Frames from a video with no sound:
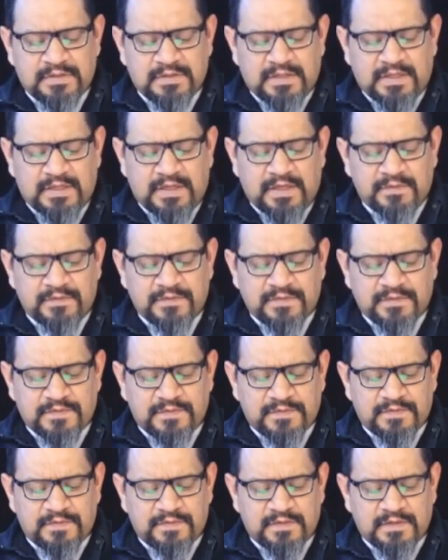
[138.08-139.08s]
of
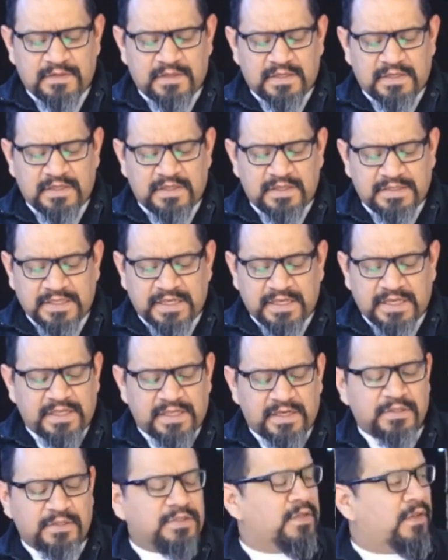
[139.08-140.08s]
uh, his second
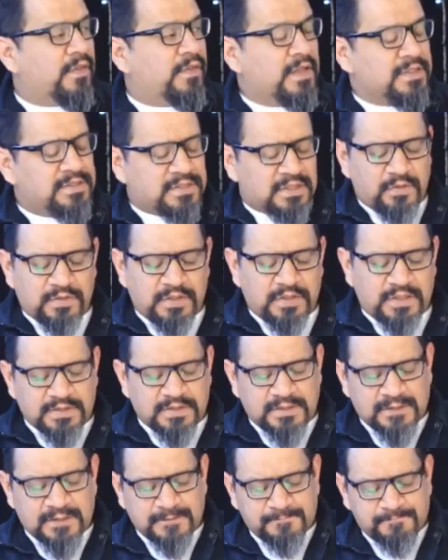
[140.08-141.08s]
letter to the
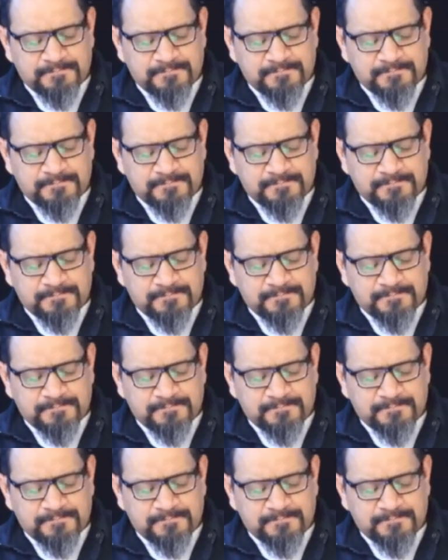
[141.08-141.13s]
Thessalonians.